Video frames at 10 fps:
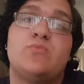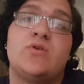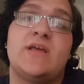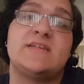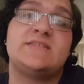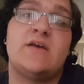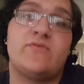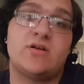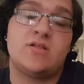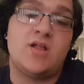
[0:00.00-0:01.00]
morning at
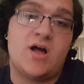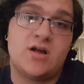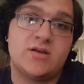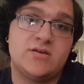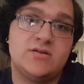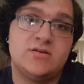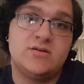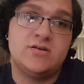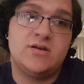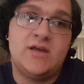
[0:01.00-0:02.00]
7 o'clock,
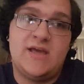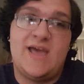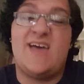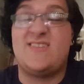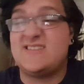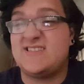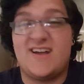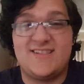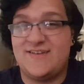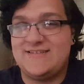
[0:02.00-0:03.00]
and that's
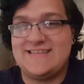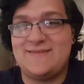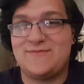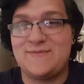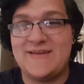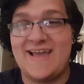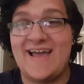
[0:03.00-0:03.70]
not enough sleep for me.